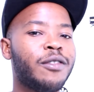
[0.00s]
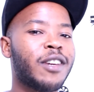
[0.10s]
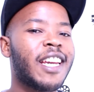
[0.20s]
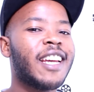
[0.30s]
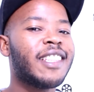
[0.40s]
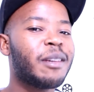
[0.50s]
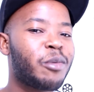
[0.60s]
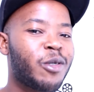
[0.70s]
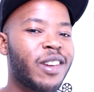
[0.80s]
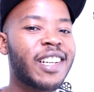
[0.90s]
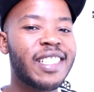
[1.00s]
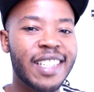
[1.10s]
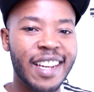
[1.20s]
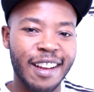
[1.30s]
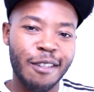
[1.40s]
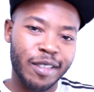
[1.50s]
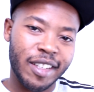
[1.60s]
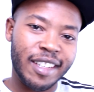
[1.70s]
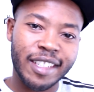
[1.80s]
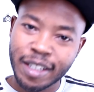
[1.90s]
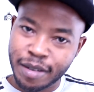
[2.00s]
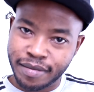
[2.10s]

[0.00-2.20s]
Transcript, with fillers: forget the production accountant.